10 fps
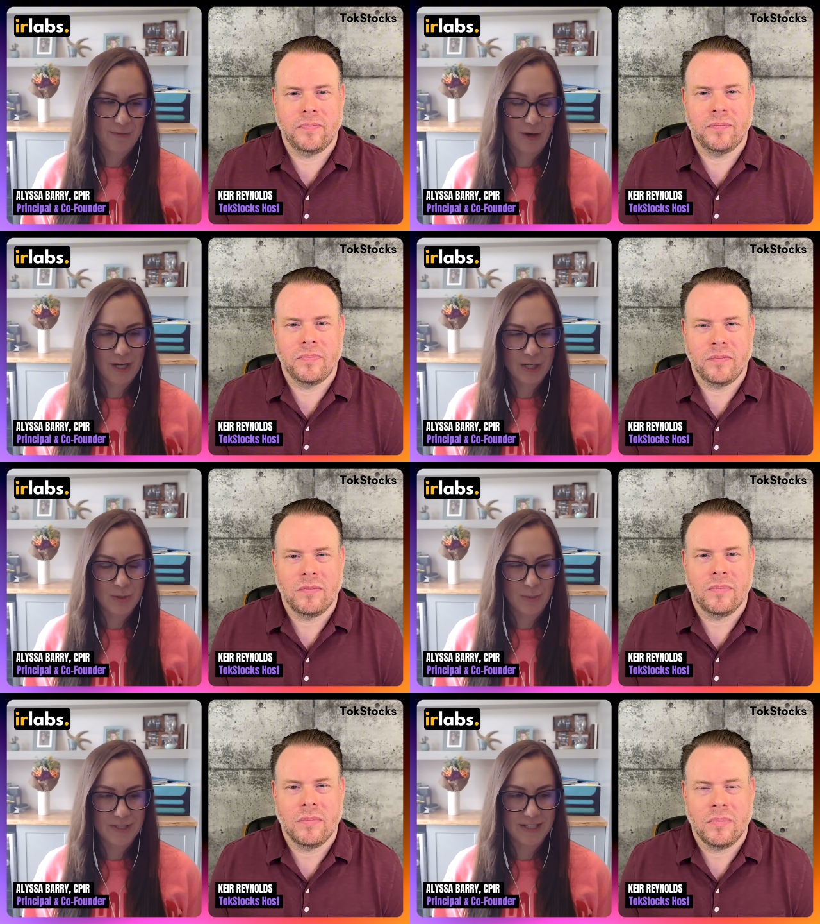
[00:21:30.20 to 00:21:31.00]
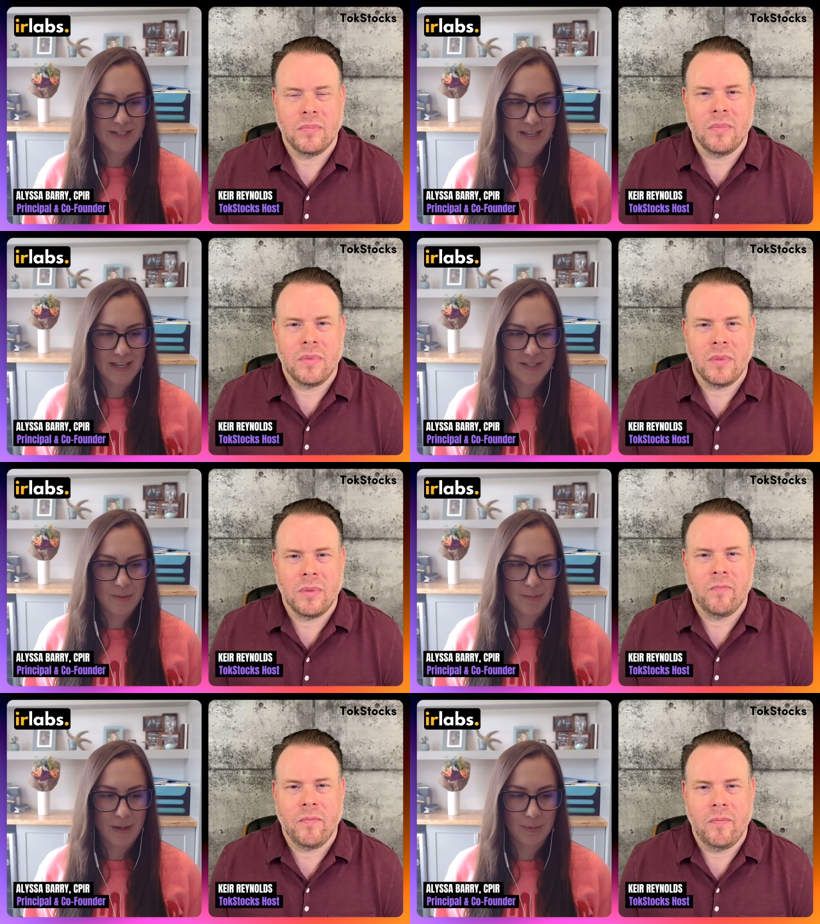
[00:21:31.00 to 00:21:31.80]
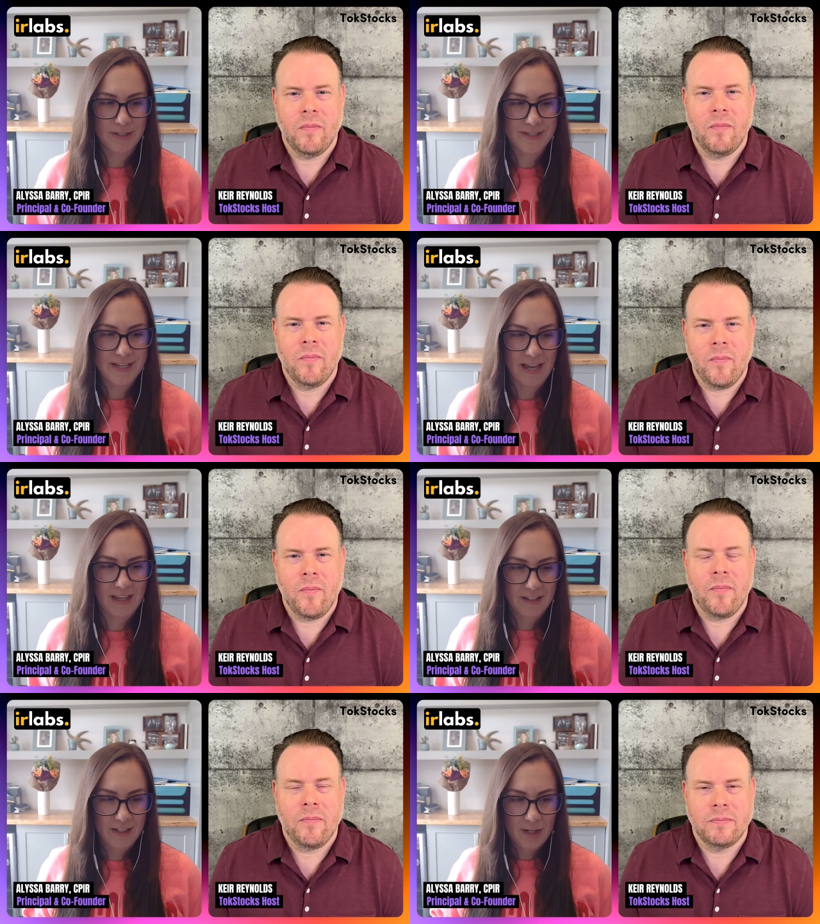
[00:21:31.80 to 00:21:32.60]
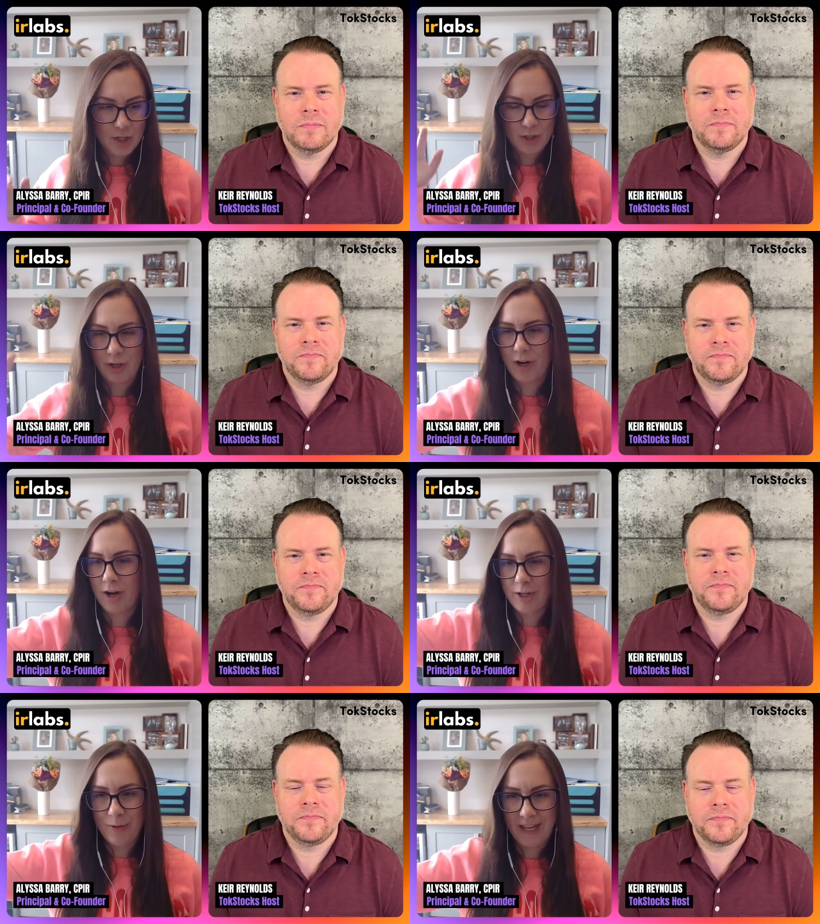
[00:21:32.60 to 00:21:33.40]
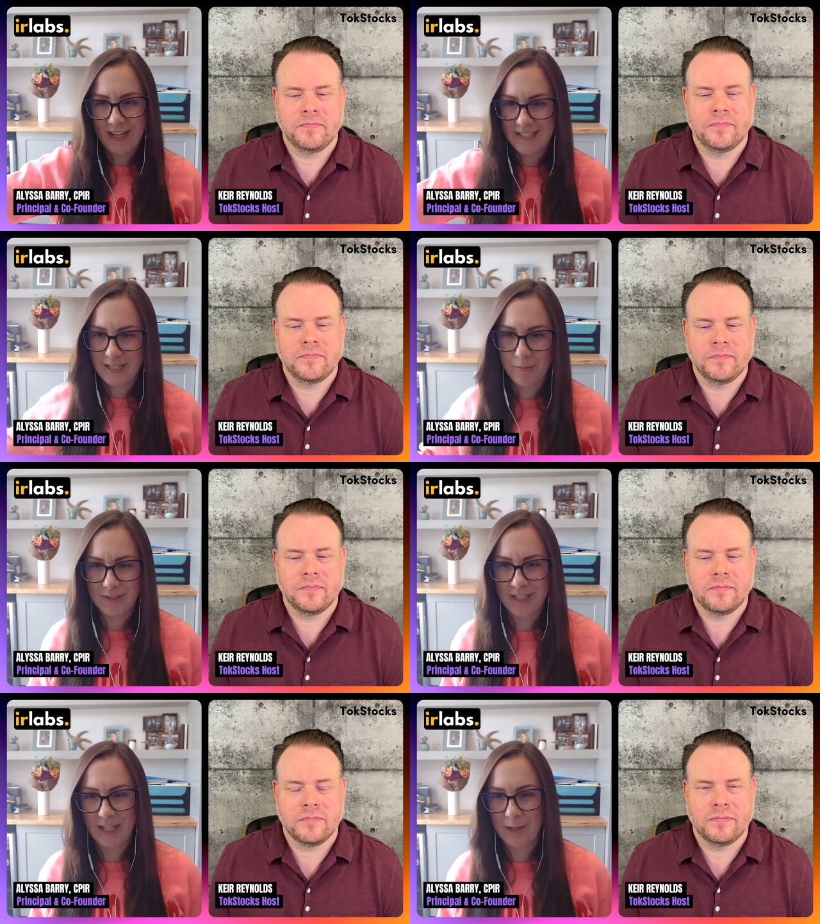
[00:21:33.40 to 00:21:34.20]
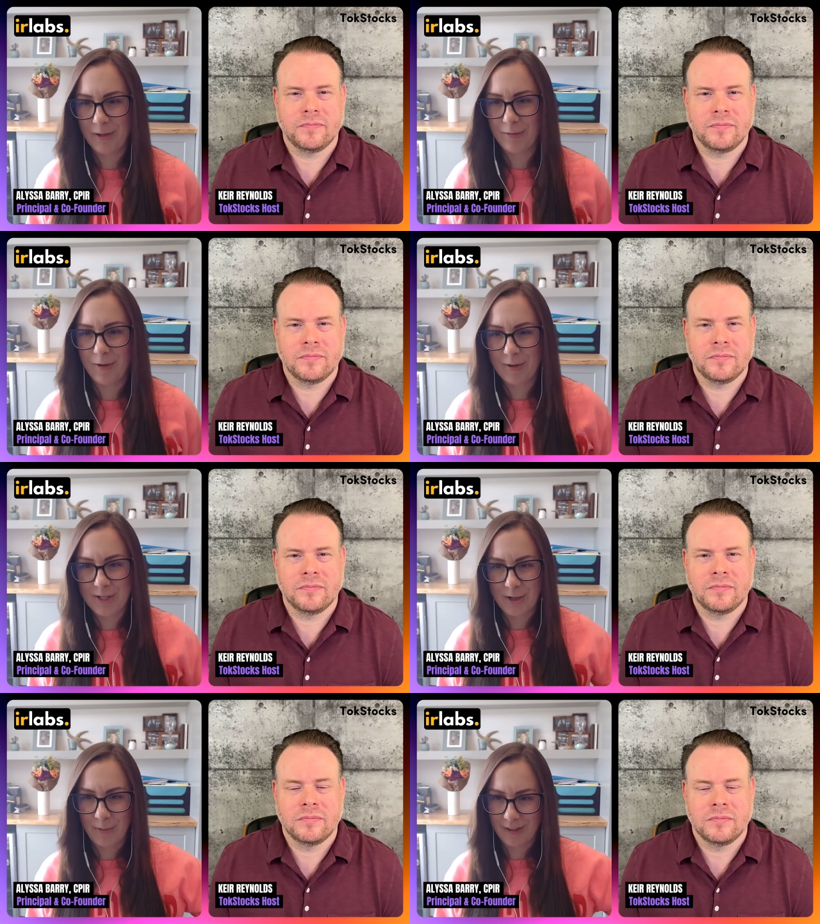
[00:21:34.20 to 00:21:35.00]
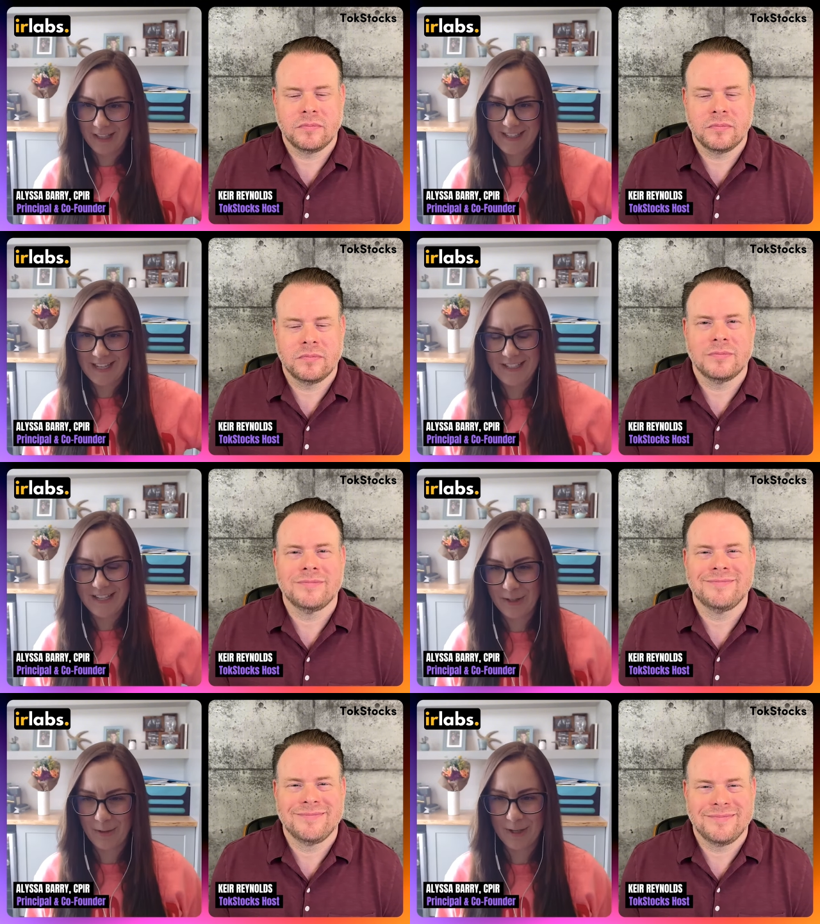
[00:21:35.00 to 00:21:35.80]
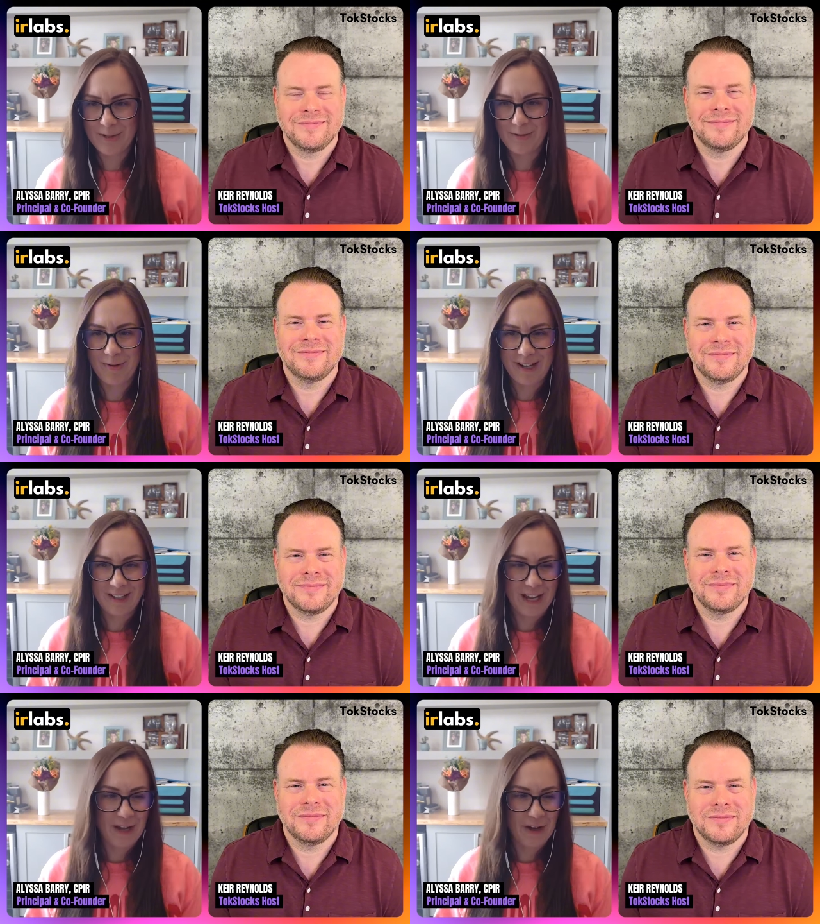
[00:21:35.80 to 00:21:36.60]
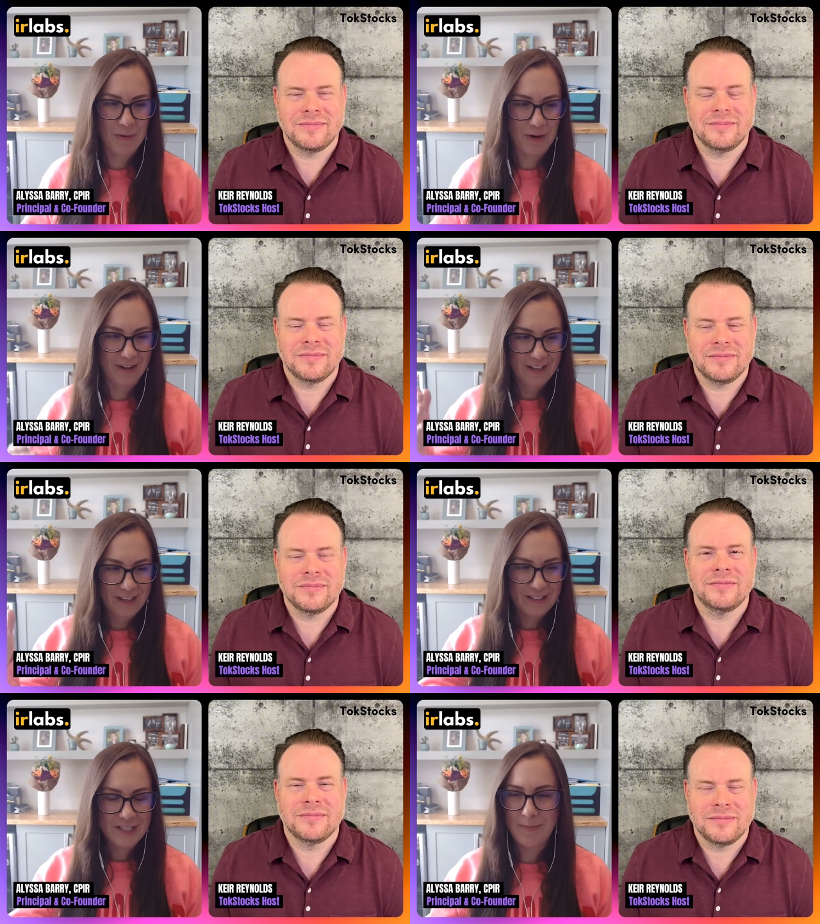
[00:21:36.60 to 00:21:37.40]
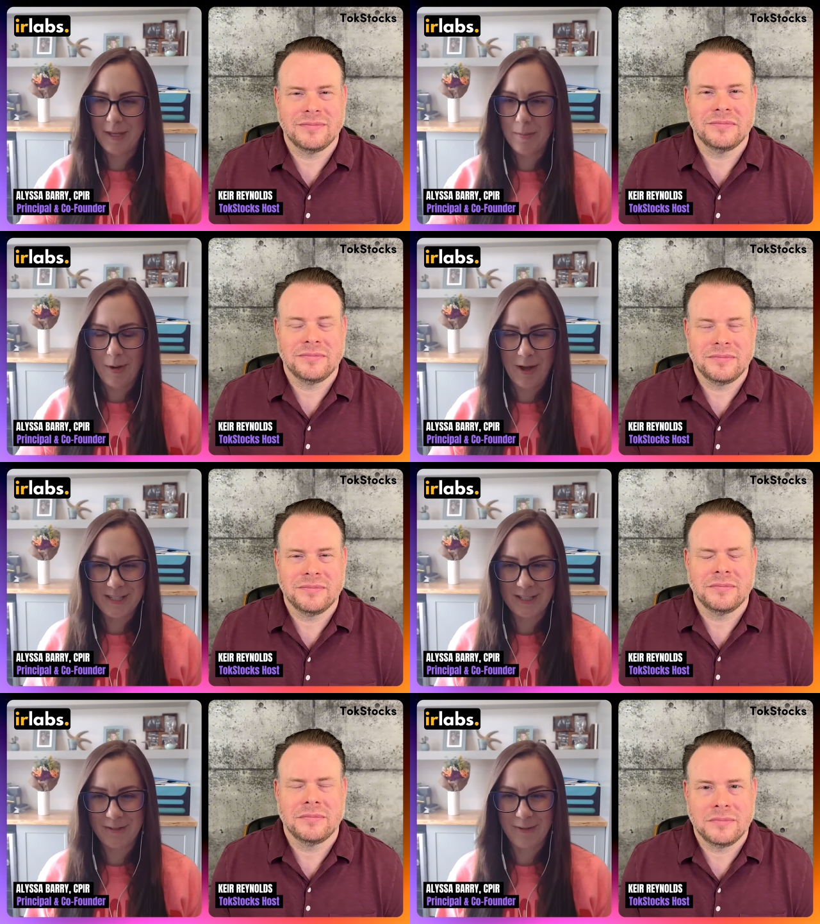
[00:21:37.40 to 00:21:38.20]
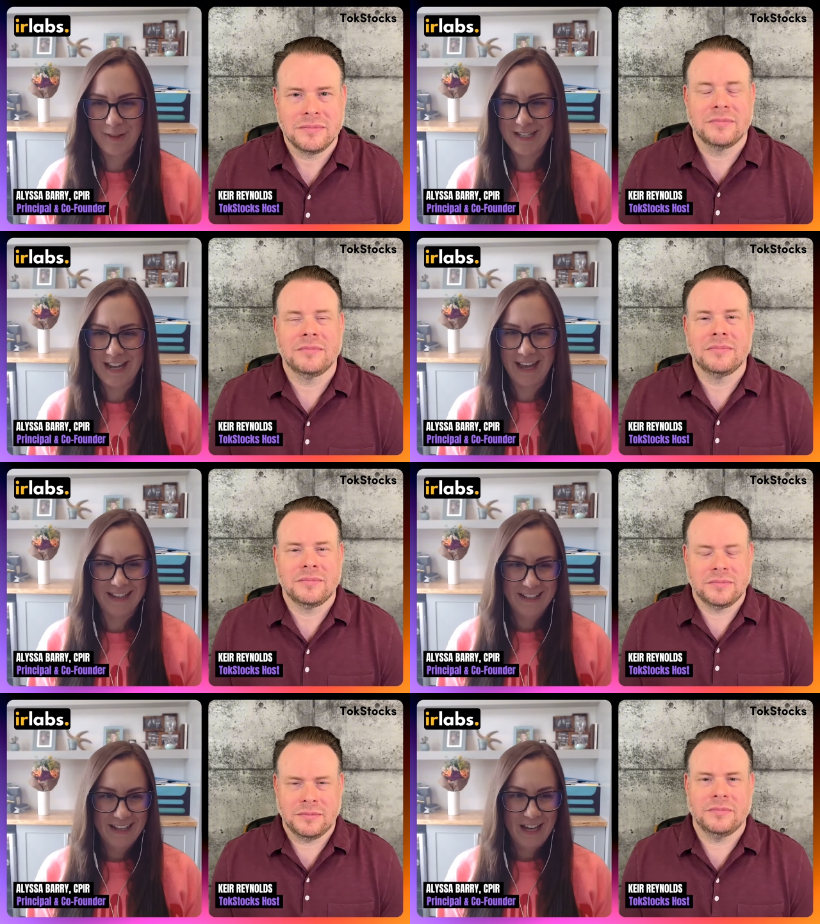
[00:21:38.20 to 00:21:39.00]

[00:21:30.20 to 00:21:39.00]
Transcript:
Speaker 1: or for our issuer success to be able to say, sure, our UK team will take you on a roadshow, or let's head down to Australia, or let's be in Boston for the day.